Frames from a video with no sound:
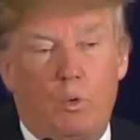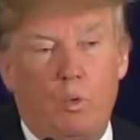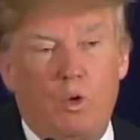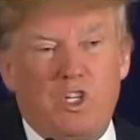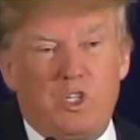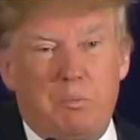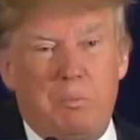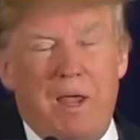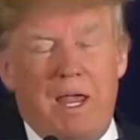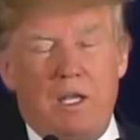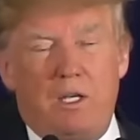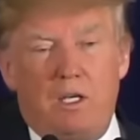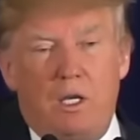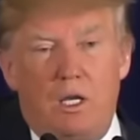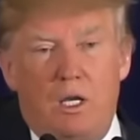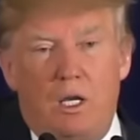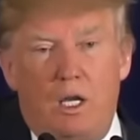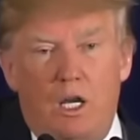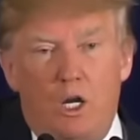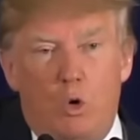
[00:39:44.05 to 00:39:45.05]
We spent
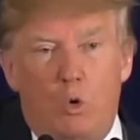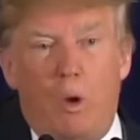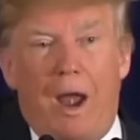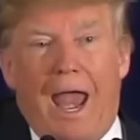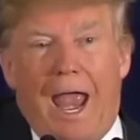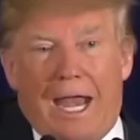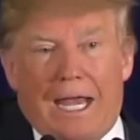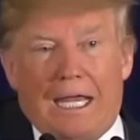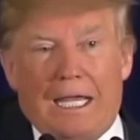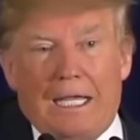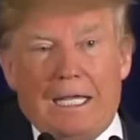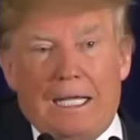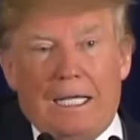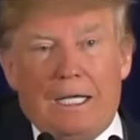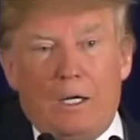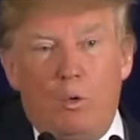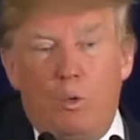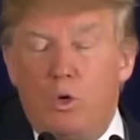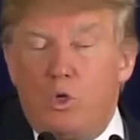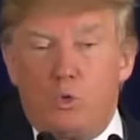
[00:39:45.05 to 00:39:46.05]
in Iraq,
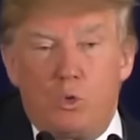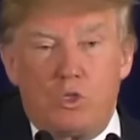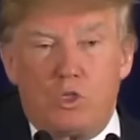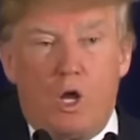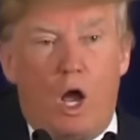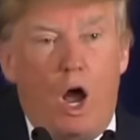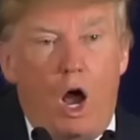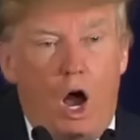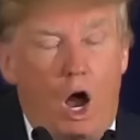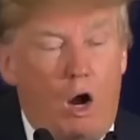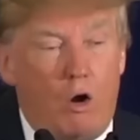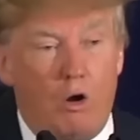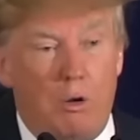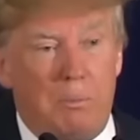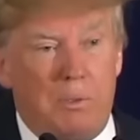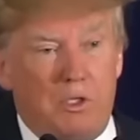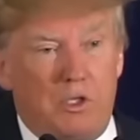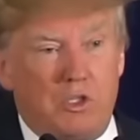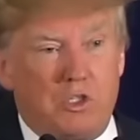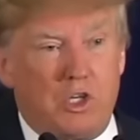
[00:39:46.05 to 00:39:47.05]
which was a
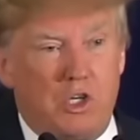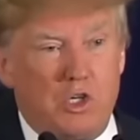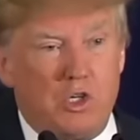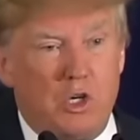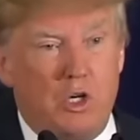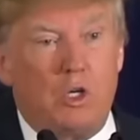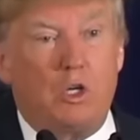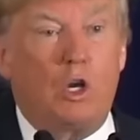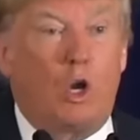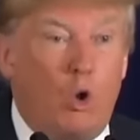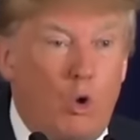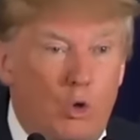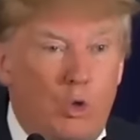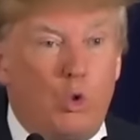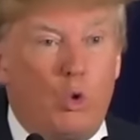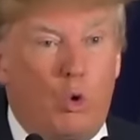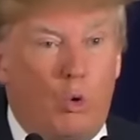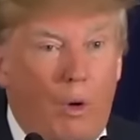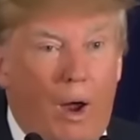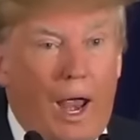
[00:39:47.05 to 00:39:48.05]
horrible decision to go
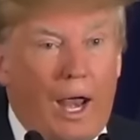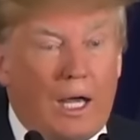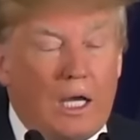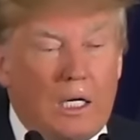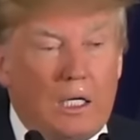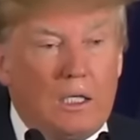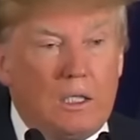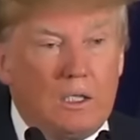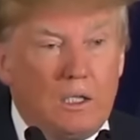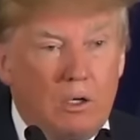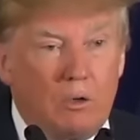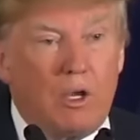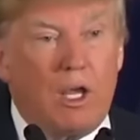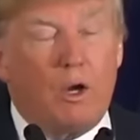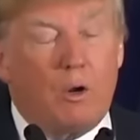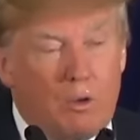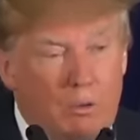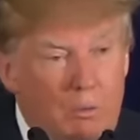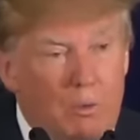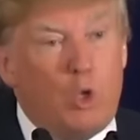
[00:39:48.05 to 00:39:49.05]
into Iraq.
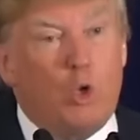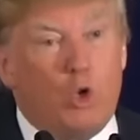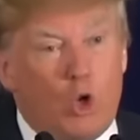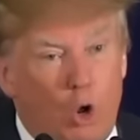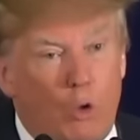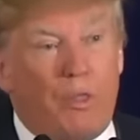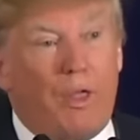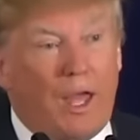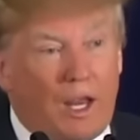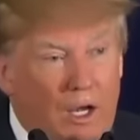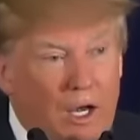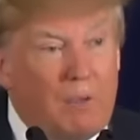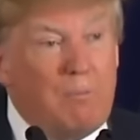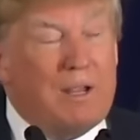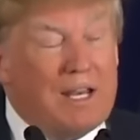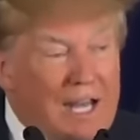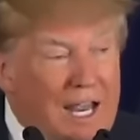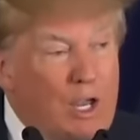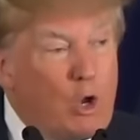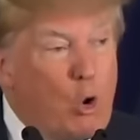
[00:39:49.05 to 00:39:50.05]
Okay, you know that. I
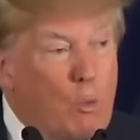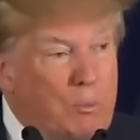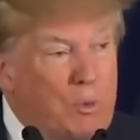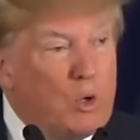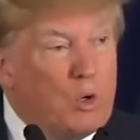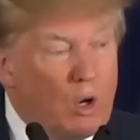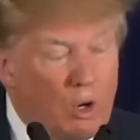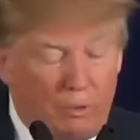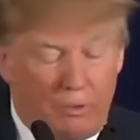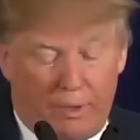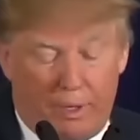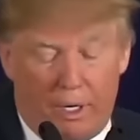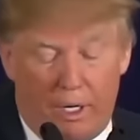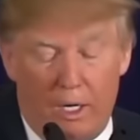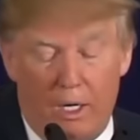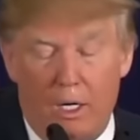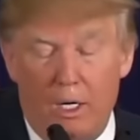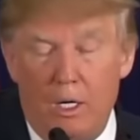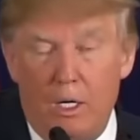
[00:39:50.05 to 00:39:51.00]
mean, I hope you know that.